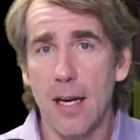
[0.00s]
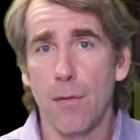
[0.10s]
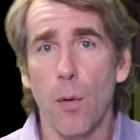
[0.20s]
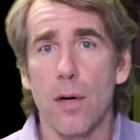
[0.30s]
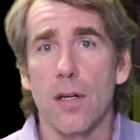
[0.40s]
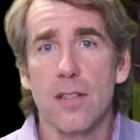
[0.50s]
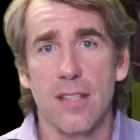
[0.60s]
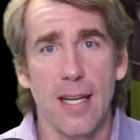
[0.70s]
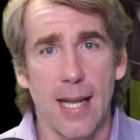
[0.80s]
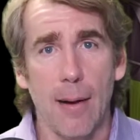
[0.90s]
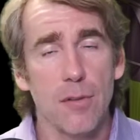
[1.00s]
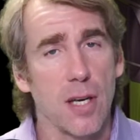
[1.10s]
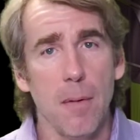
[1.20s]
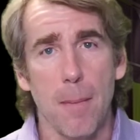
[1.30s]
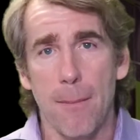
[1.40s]
of orders saying that I was
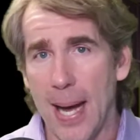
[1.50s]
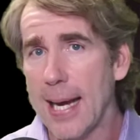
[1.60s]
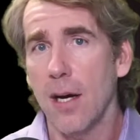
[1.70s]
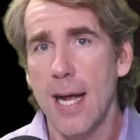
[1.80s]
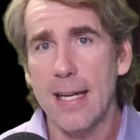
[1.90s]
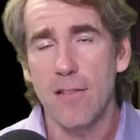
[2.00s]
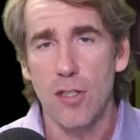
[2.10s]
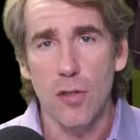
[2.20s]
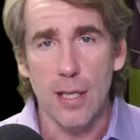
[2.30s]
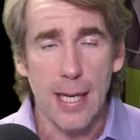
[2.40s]
coming back on active duty,